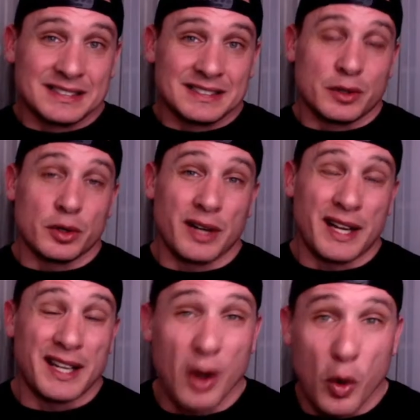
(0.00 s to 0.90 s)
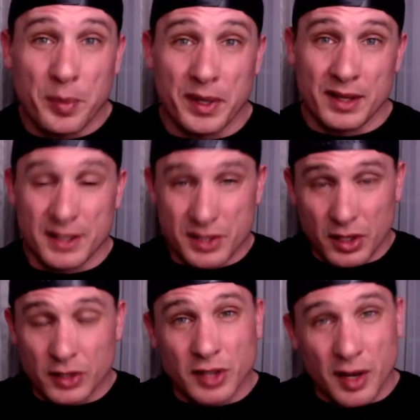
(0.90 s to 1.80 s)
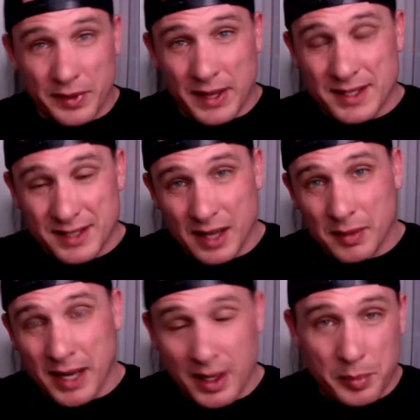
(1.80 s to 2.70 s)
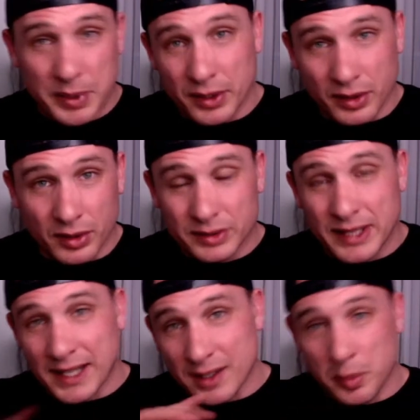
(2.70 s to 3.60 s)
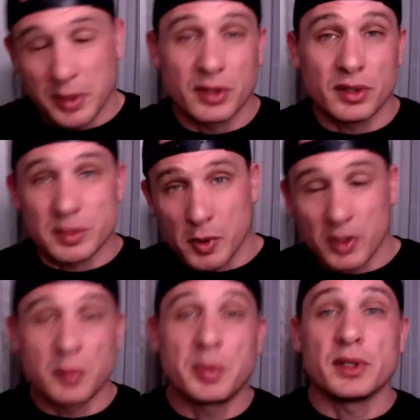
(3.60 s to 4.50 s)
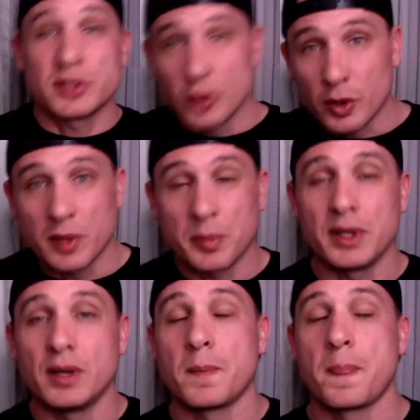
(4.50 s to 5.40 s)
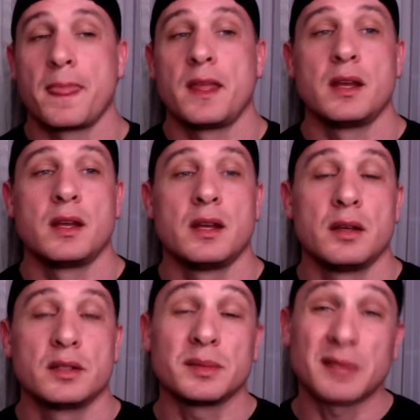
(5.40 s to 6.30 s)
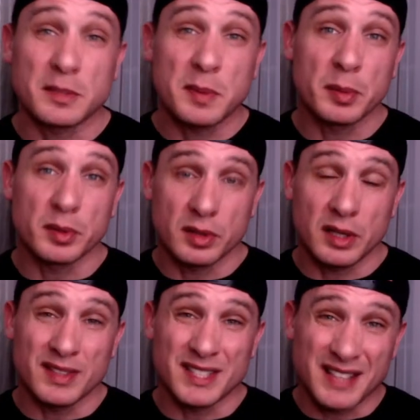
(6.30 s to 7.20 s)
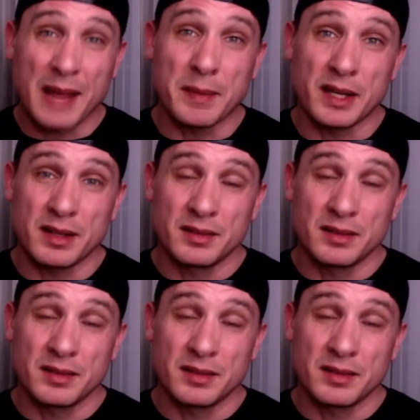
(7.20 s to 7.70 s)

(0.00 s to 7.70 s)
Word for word: or any opiate that starts off with that same kind of pill, taking the pill, smoking the pill, snorting the pill, sometimes people even slam it.